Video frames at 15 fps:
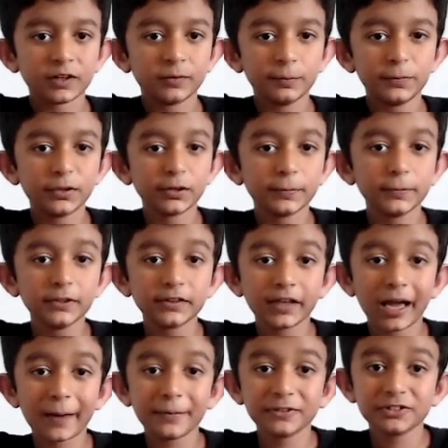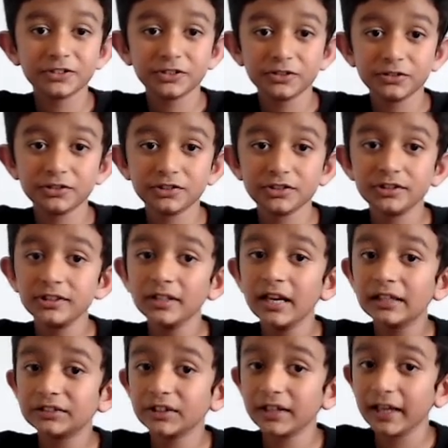Purple cabbage juice is
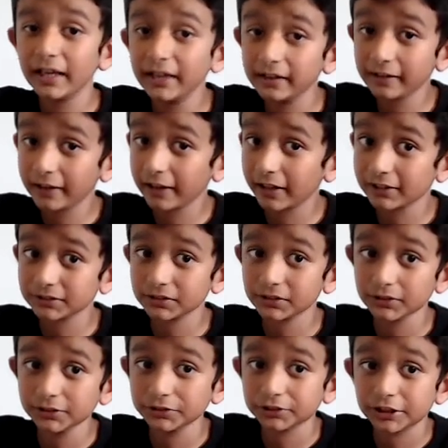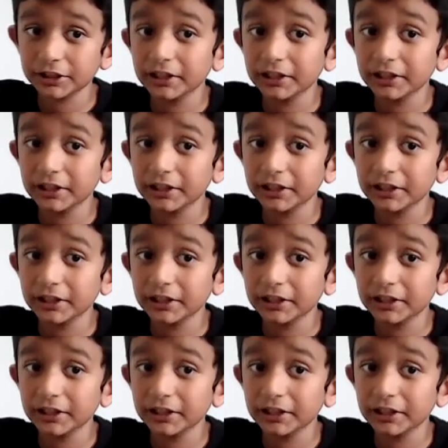an indicator solution.